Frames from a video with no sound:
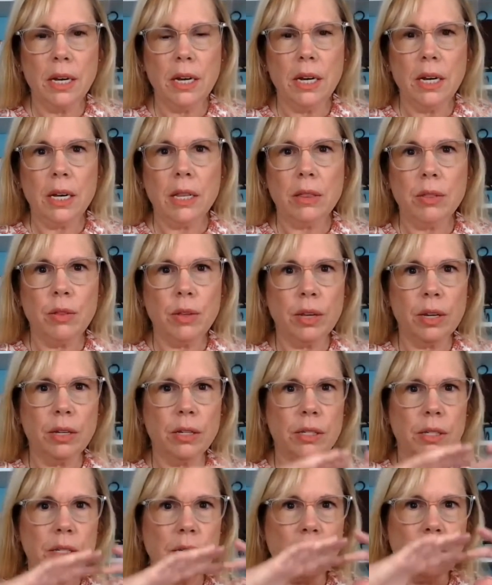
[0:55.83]

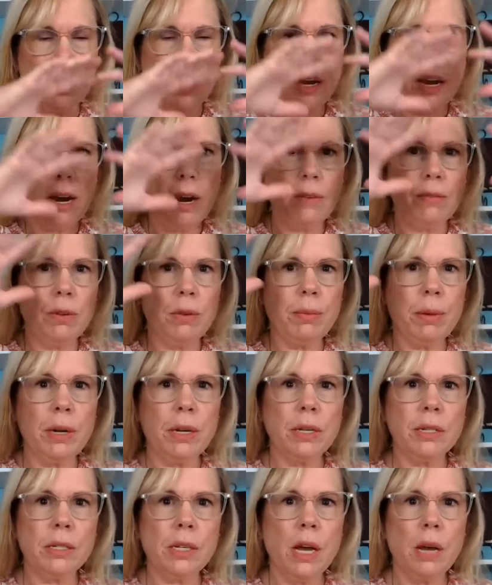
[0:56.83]
this
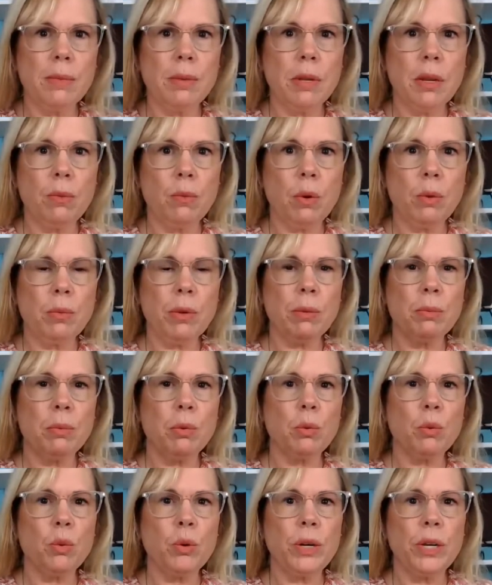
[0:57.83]
everybody's coming up when we
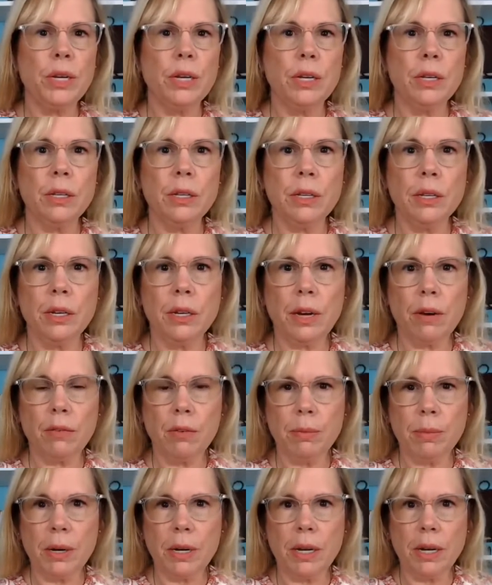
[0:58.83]
breathe and
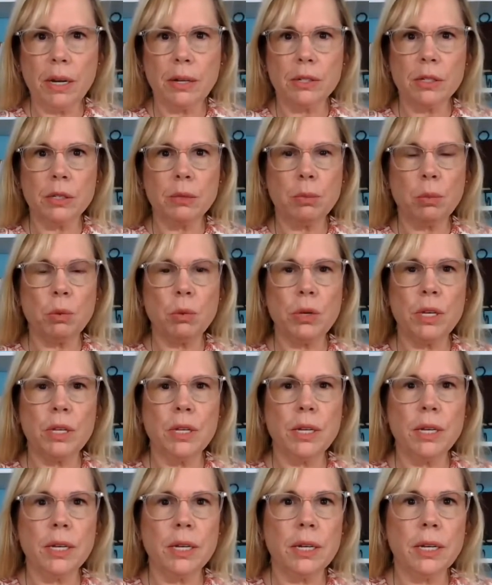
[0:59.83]
everybody else is
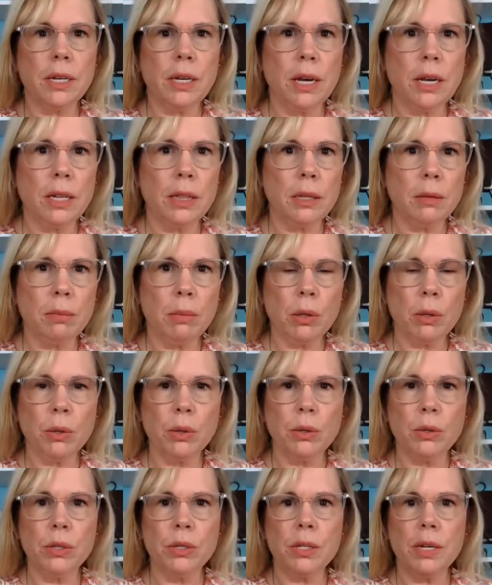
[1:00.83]
breathing and the
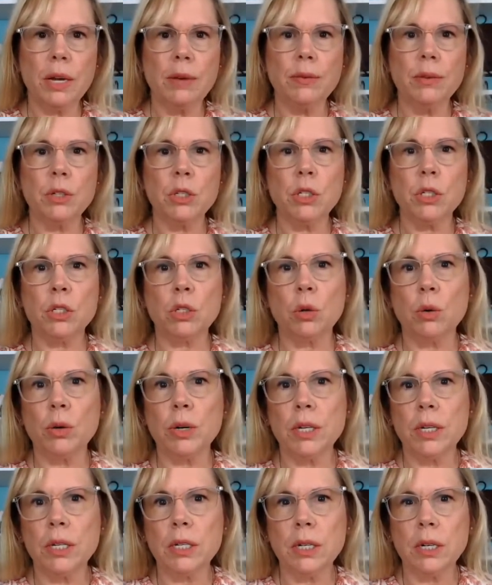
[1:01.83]
birds have a story
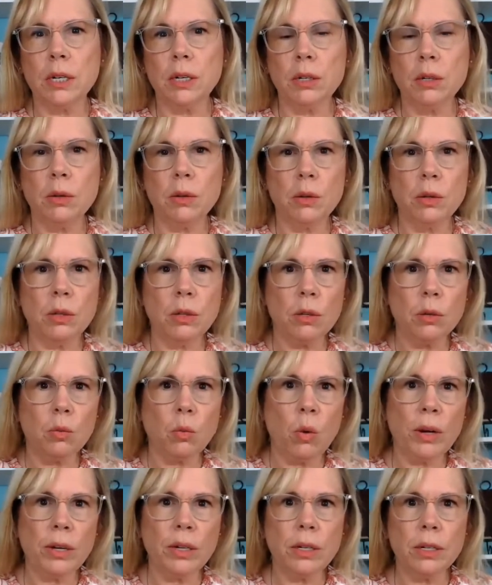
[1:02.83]
to tell you and you're in
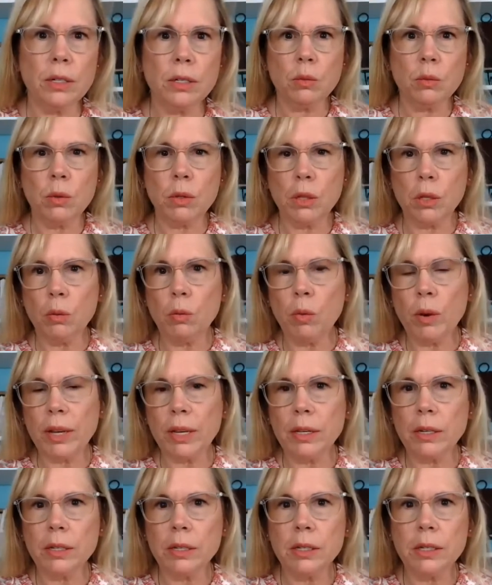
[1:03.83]
oneness the
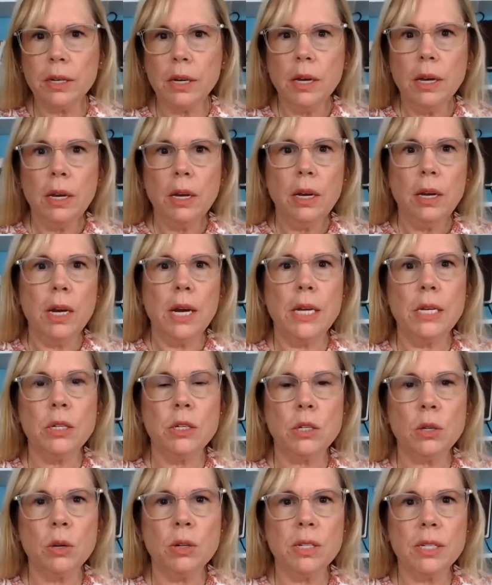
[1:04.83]
wind and you
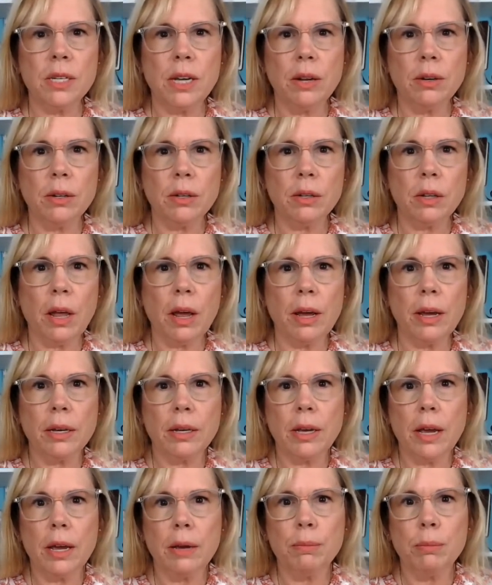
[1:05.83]
start sounding like
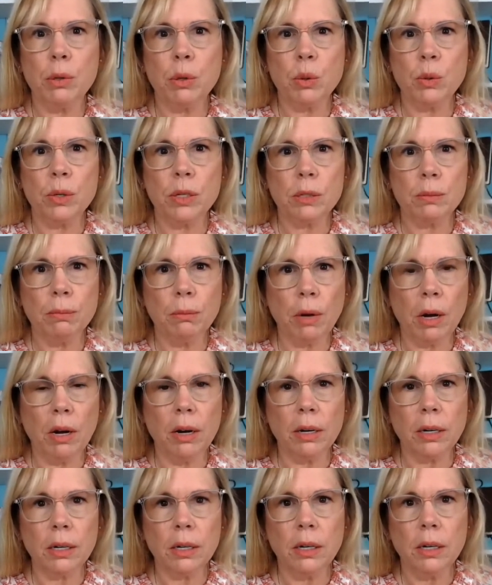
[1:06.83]
a Buddhist
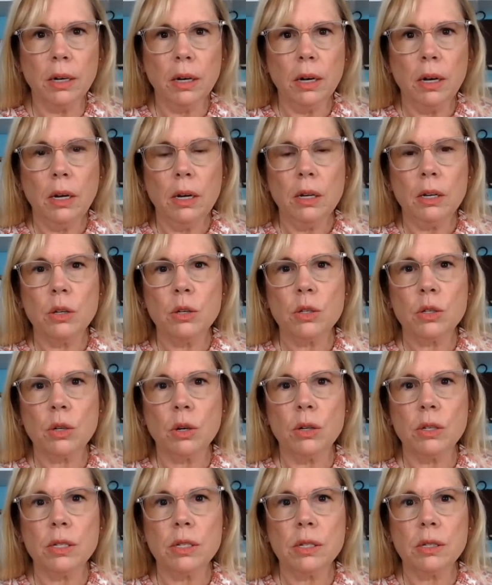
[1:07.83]
monk. You
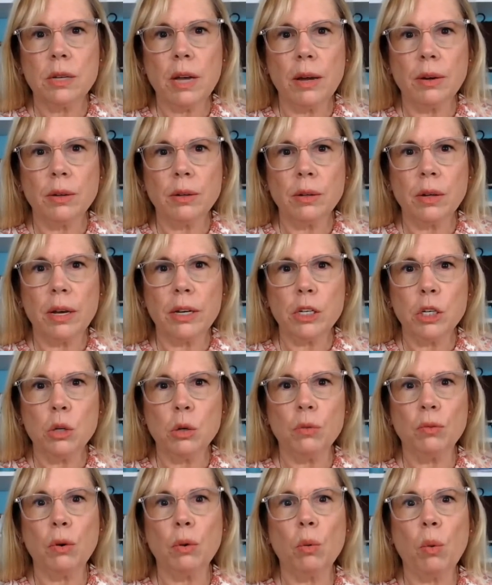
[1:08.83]
start sounding like you
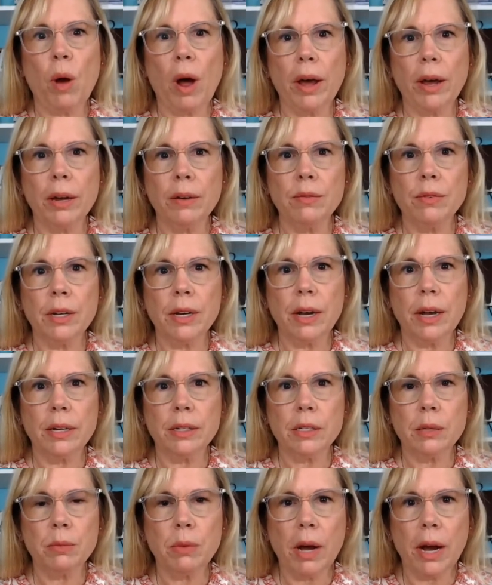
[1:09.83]
have arrived at
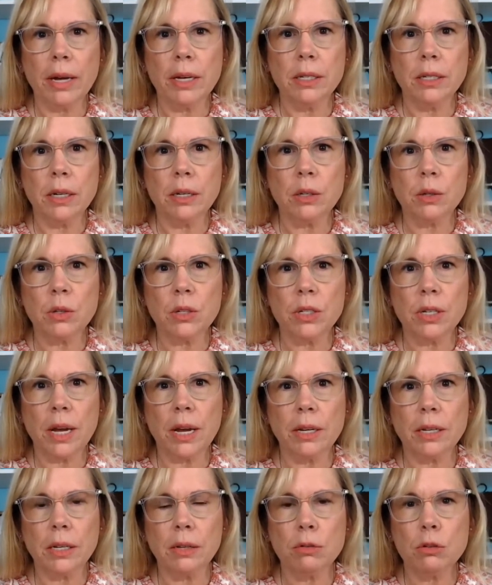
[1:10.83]
some heightened
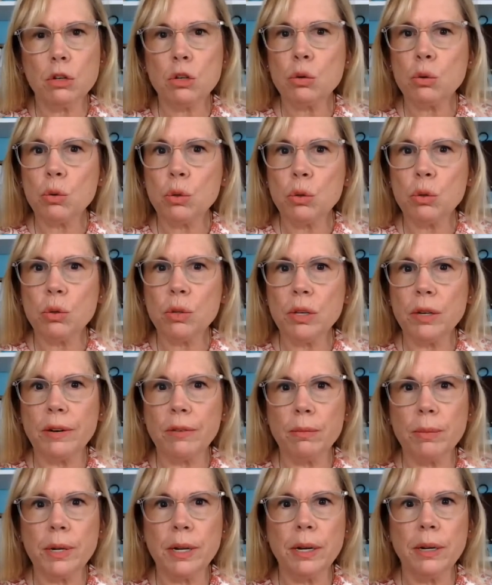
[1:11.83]
understanding of truth and
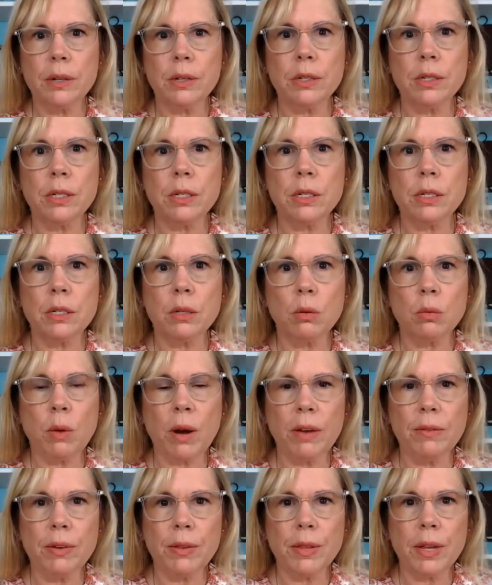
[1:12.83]
everybody else needs to
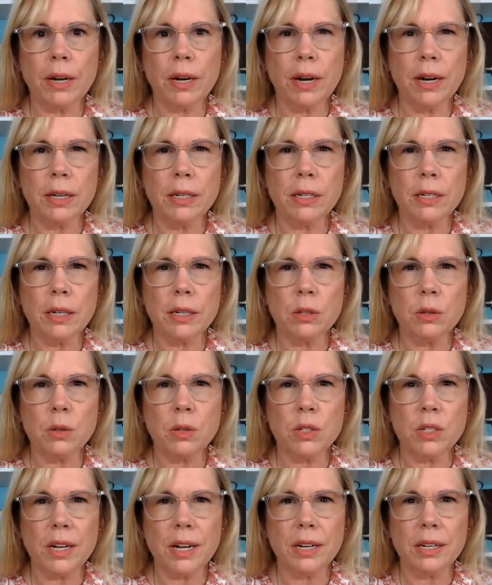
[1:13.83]
arrive at that heightened
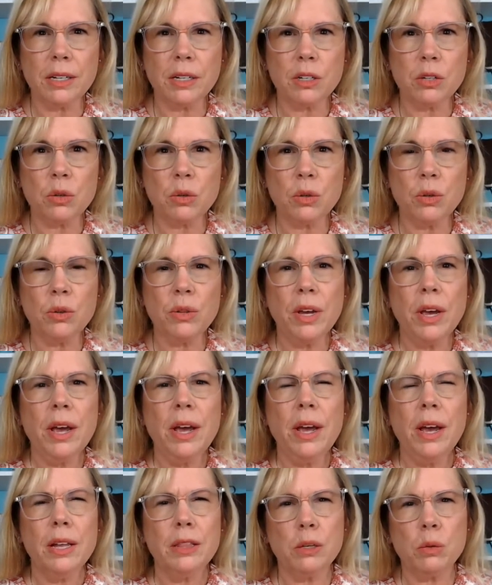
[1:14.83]
understanding of truth.
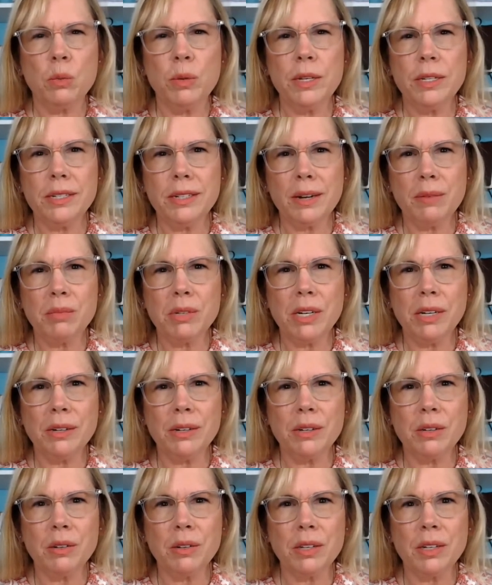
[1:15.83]
And the reason I'm telling
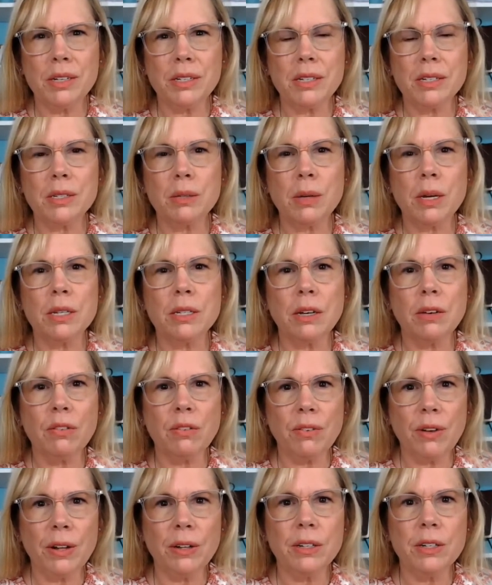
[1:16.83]
you this is because I
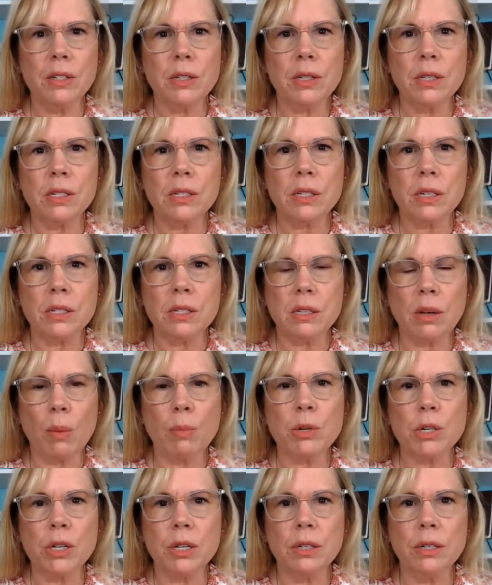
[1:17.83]
fell into this
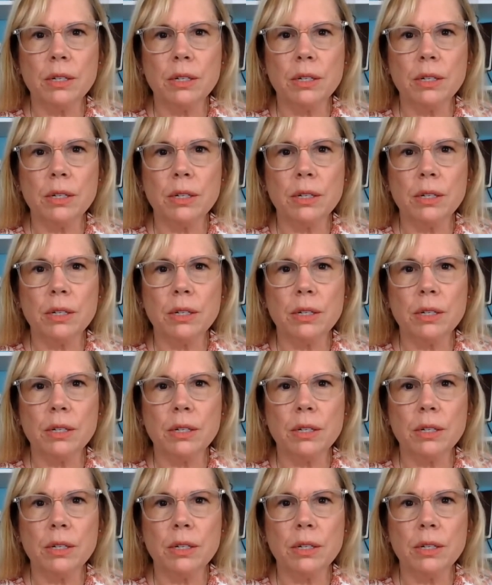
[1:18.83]
deception.